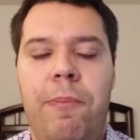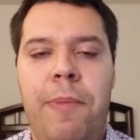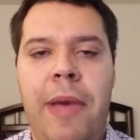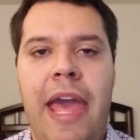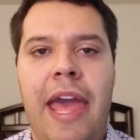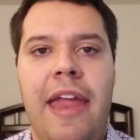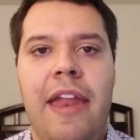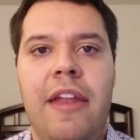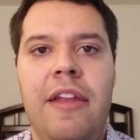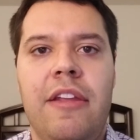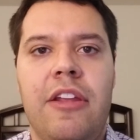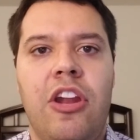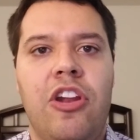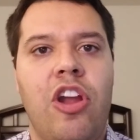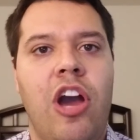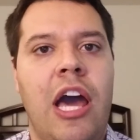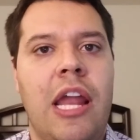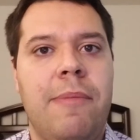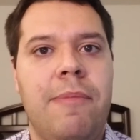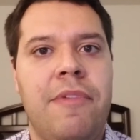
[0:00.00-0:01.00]
penned an
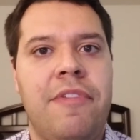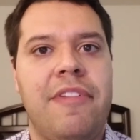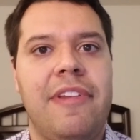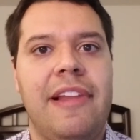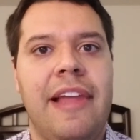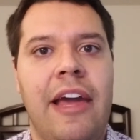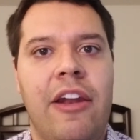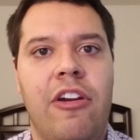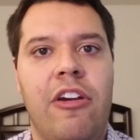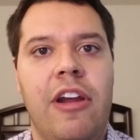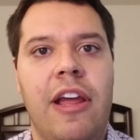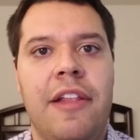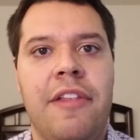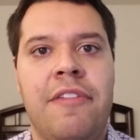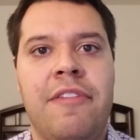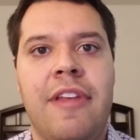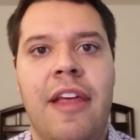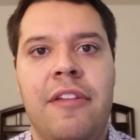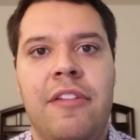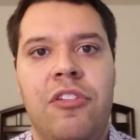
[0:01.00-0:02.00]
anonymous letter and
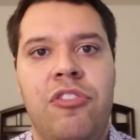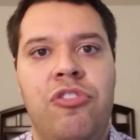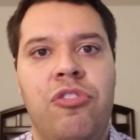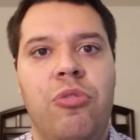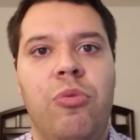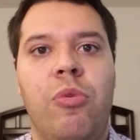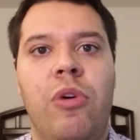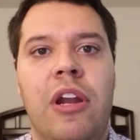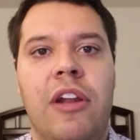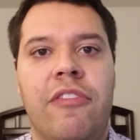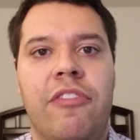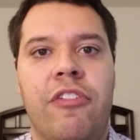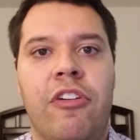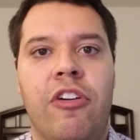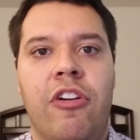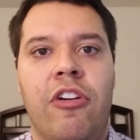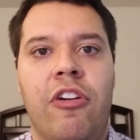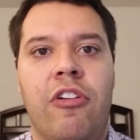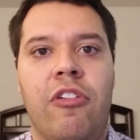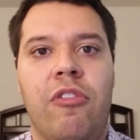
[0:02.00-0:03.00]
sent it to one of
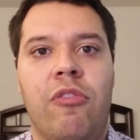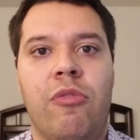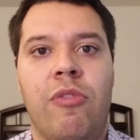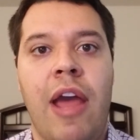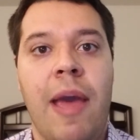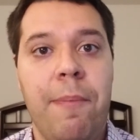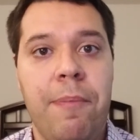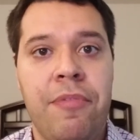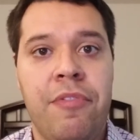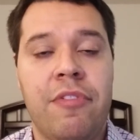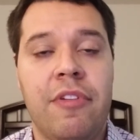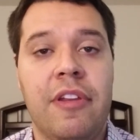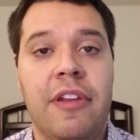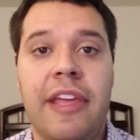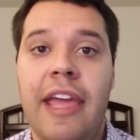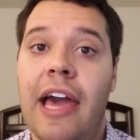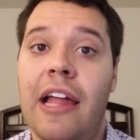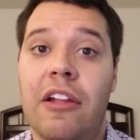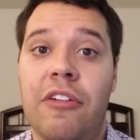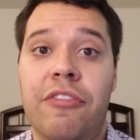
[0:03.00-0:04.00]
her reps in
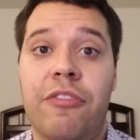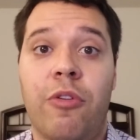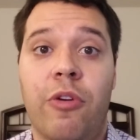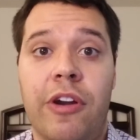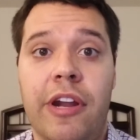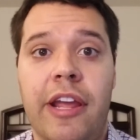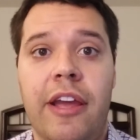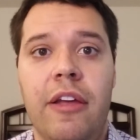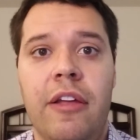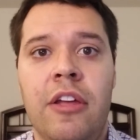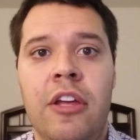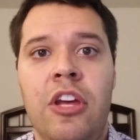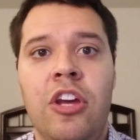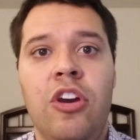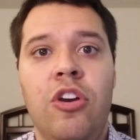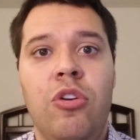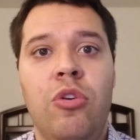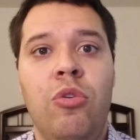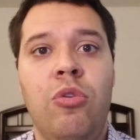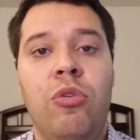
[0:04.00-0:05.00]
California,
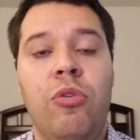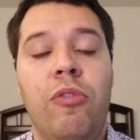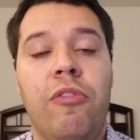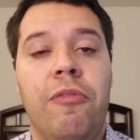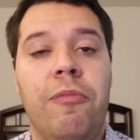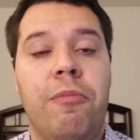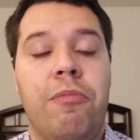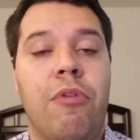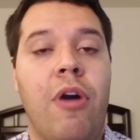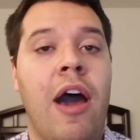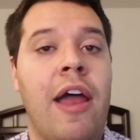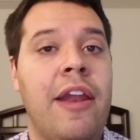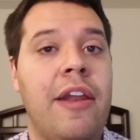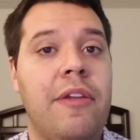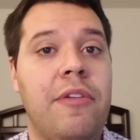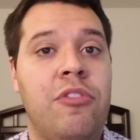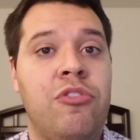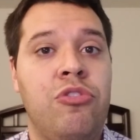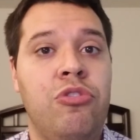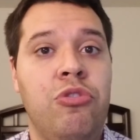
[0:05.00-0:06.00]
who brought
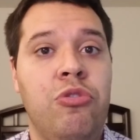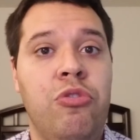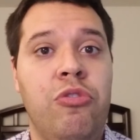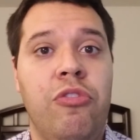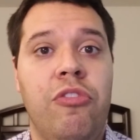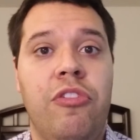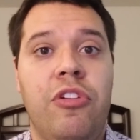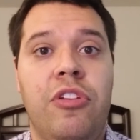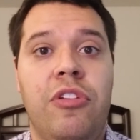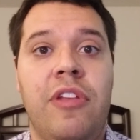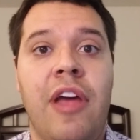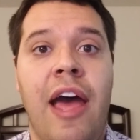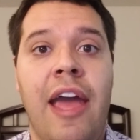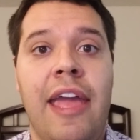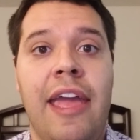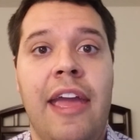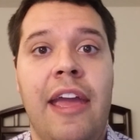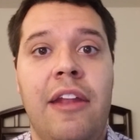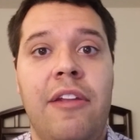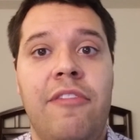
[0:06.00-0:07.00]
it to
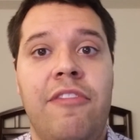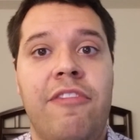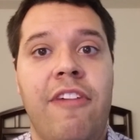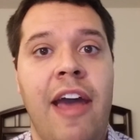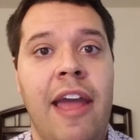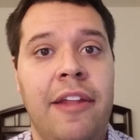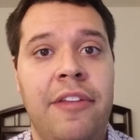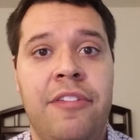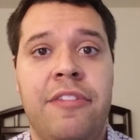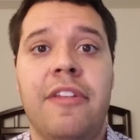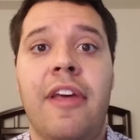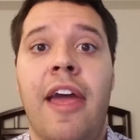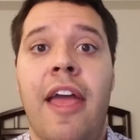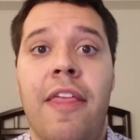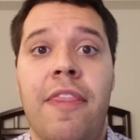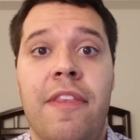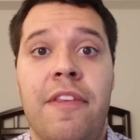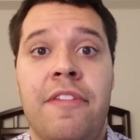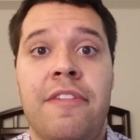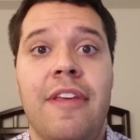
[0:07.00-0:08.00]
Dianne Feinstein,
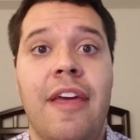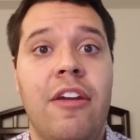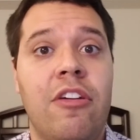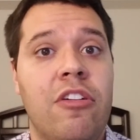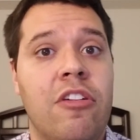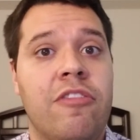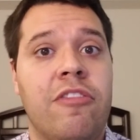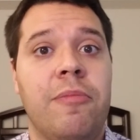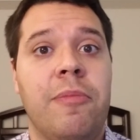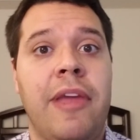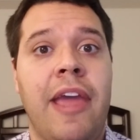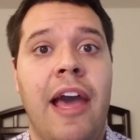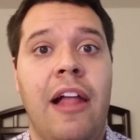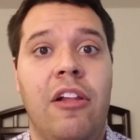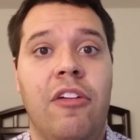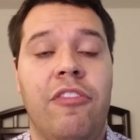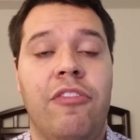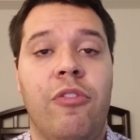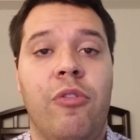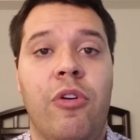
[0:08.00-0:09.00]
the senator from
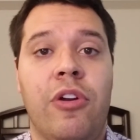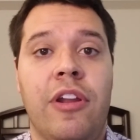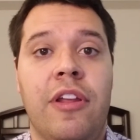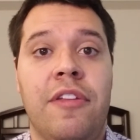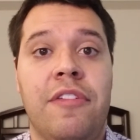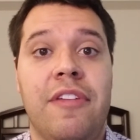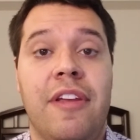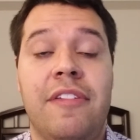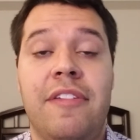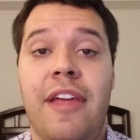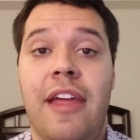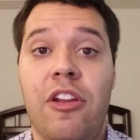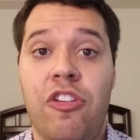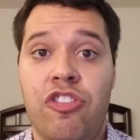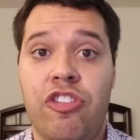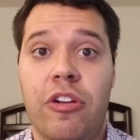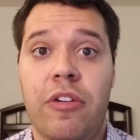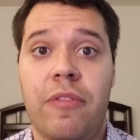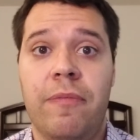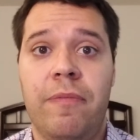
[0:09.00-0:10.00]
California's
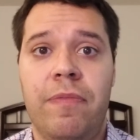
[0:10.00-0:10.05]
attention.